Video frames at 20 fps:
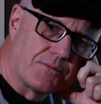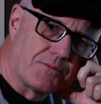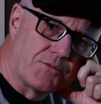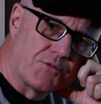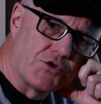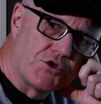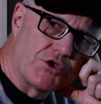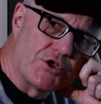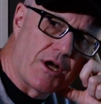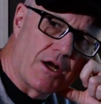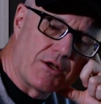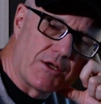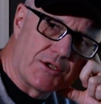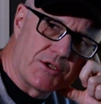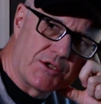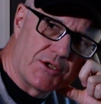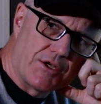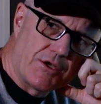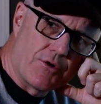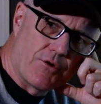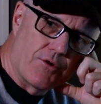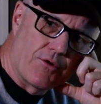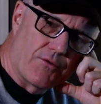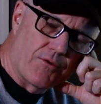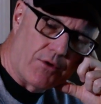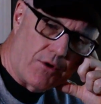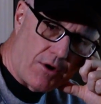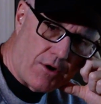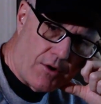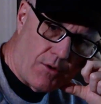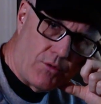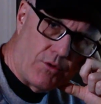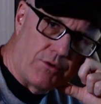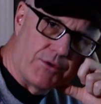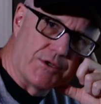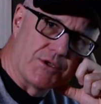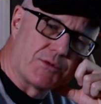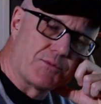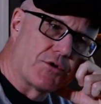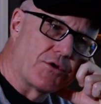jealousy over, oh, well,
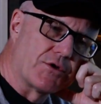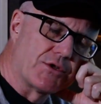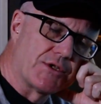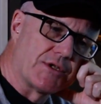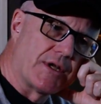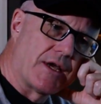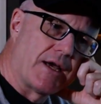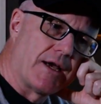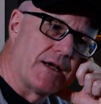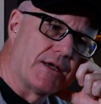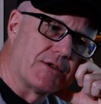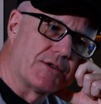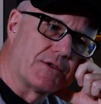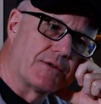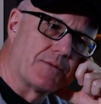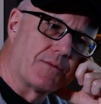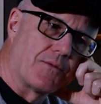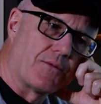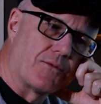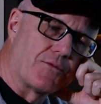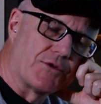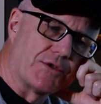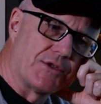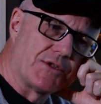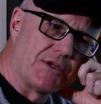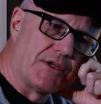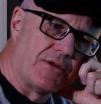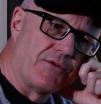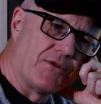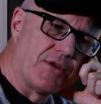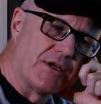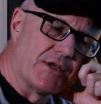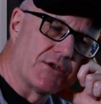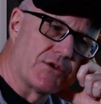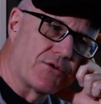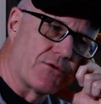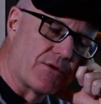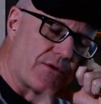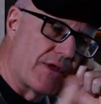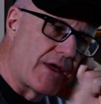this person has received
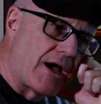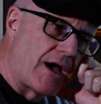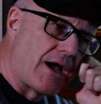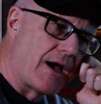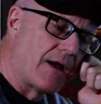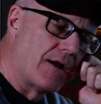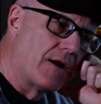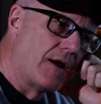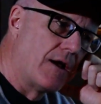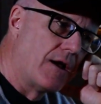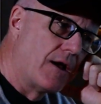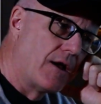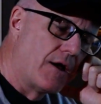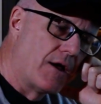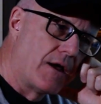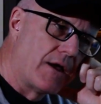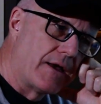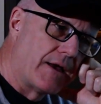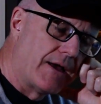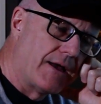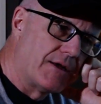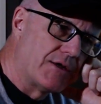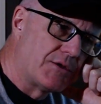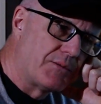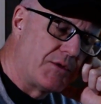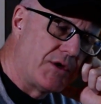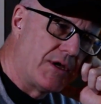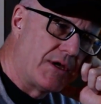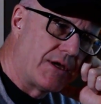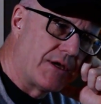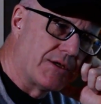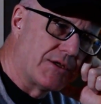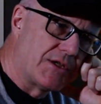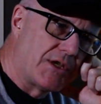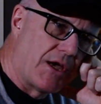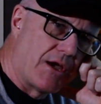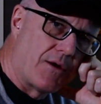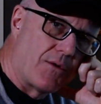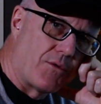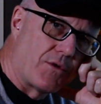this or that, and it's being
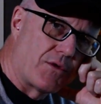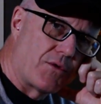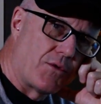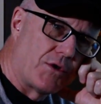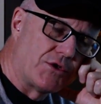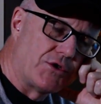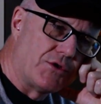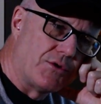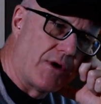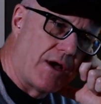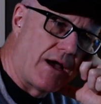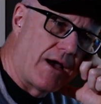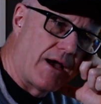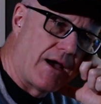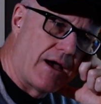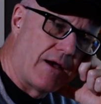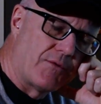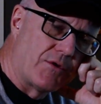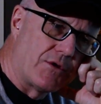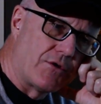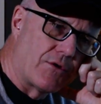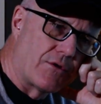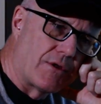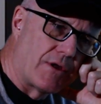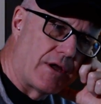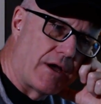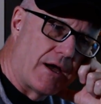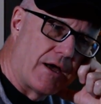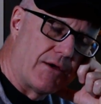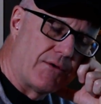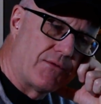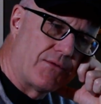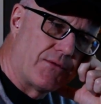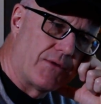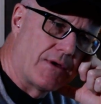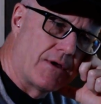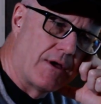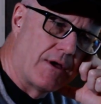content with what you have in your life.